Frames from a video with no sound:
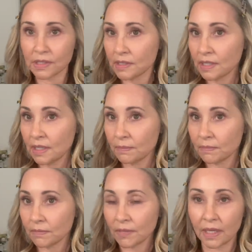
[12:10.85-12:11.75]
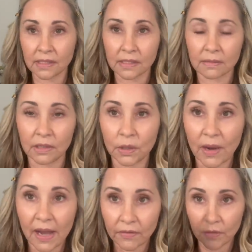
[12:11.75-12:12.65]
See, it's, you know, I
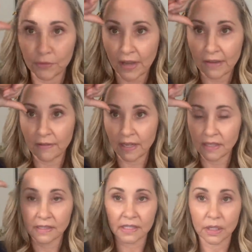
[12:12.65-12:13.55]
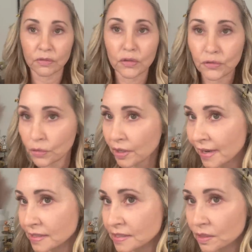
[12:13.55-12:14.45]
have a five head instead of a
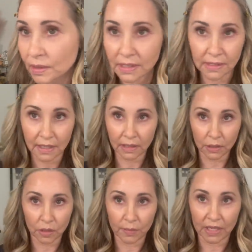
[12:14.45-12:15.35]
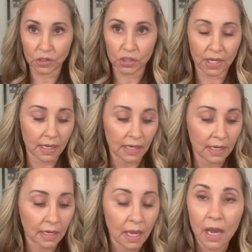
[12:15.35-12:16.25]
forehead, so it's done a little bit of
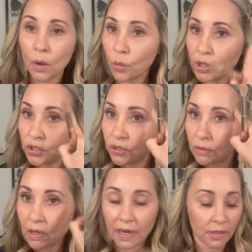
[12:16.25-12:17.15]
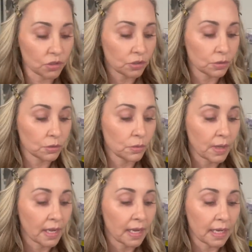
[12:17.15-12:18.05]
shading. We do not do
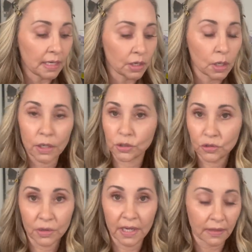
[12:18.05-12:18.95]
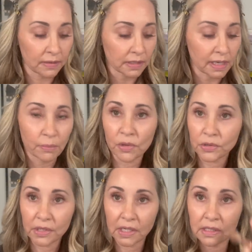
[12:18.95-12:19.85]
any contouring at the
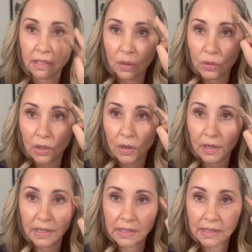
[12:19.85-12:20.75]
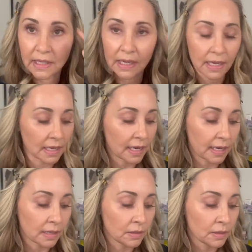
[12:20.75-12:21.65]
temples because look, we're already sinking
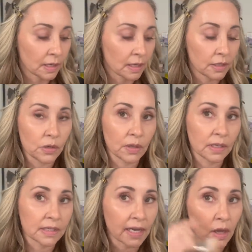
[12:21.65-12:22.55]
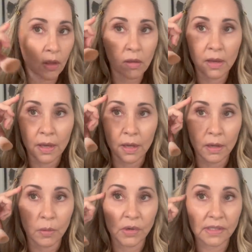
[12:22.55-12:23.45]
in. You can tell
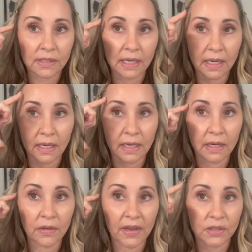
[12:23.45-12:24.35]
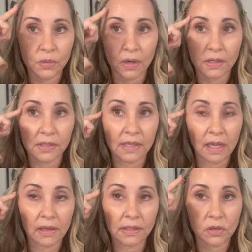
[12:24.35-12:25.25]
we sink in here. That's where our
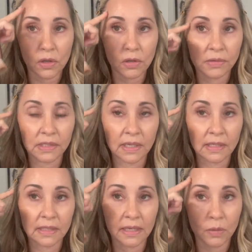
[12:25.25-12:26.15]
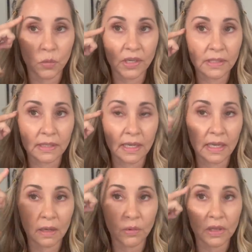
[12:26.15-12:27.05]
skeletal sinks in. We sink
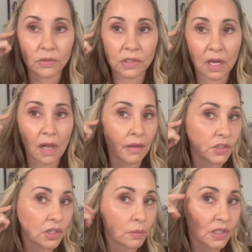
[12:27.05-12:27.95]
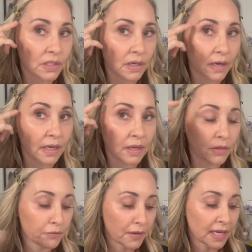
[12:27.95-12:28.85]
in, we lose collagen, we start getting the
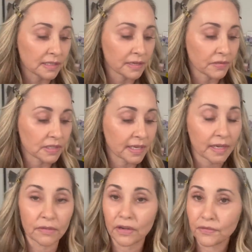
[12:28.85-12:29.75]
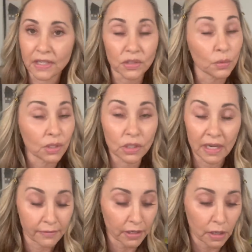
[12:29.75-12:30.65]
veins on the side of our face. So we
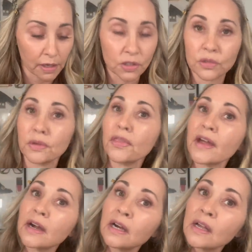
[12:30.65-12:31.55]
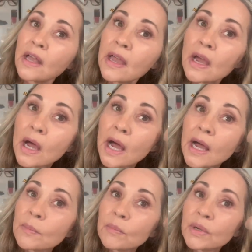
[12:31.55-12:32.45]
never contour there.
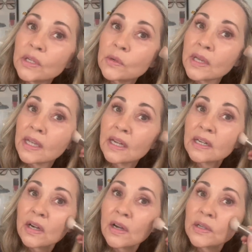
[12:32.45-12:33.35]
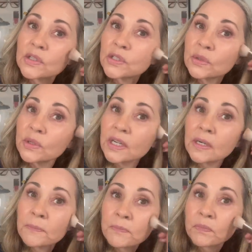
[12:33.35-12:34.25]
Um, but you can
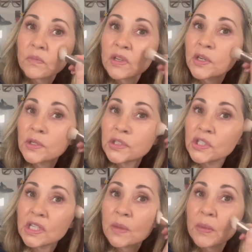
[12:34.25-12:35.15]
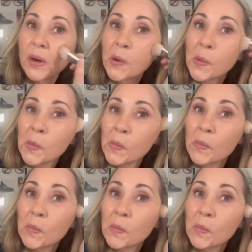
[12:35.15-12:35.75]
contour your cheekbone.